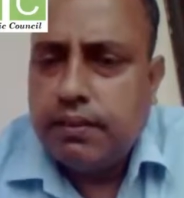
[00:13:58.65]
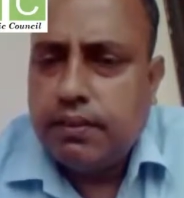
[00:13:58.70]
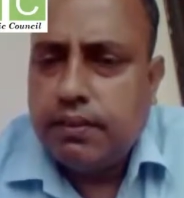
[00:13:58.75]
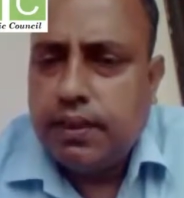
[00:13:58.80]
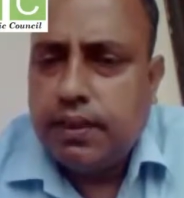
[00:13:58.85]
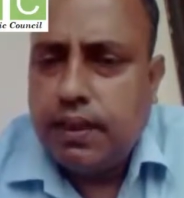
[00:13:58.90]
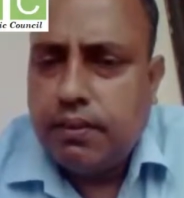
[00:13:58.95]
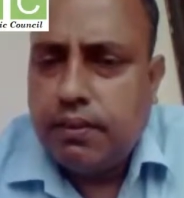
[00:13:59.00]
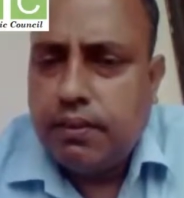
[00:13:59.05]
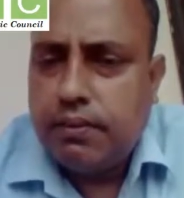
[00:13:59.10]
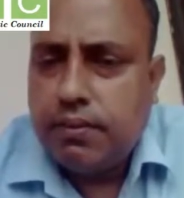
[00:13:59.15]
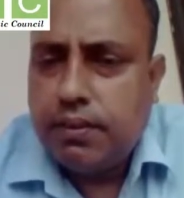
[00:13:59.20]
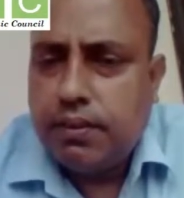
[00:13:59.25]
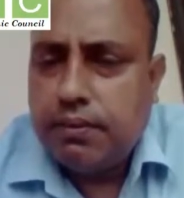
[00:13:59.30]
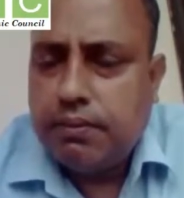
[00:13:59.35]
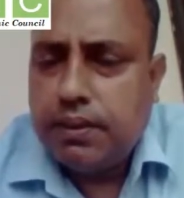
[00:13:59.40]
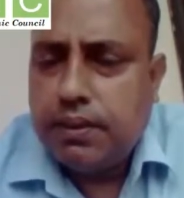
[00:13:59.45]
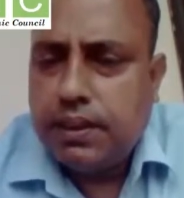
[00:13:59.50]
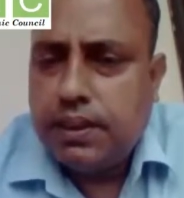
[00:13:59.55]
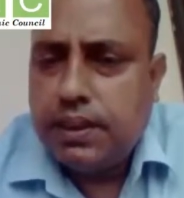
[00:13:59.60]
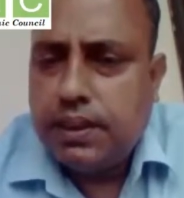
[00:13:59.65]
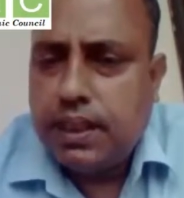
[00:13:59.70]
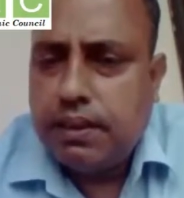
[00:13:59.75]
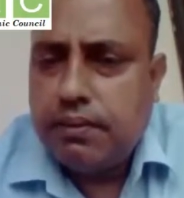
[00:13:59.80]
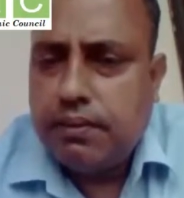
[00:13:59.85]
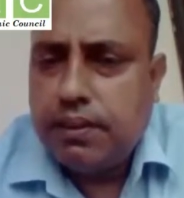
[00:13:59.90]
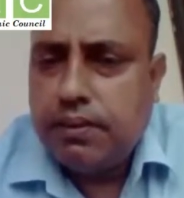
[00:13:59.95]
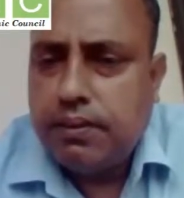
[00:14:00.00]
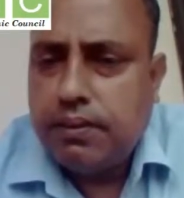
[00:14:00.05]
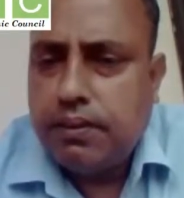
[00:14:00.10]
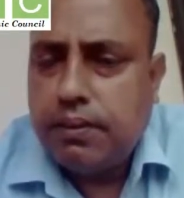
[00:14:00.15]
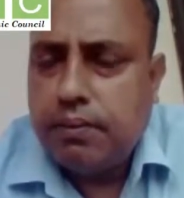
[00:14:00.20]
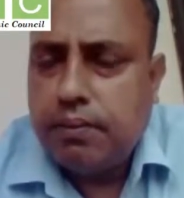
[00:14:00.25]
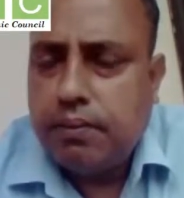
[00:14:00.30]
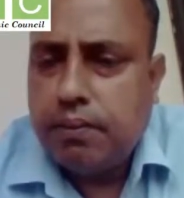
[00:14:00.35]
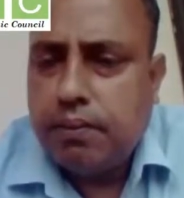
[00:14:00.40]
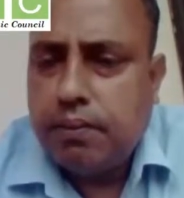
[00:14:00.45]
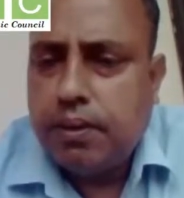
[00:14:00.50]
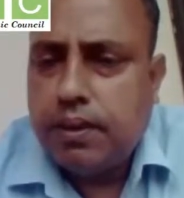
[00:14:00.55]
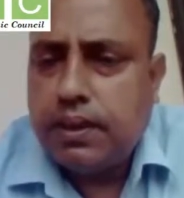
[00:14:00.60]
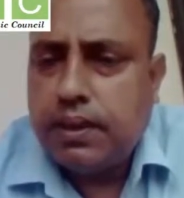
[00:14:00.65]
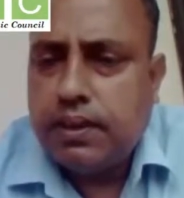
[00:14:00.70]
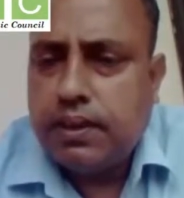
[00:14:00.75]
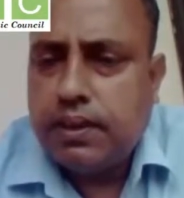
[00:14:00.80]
Now from this table we will plot the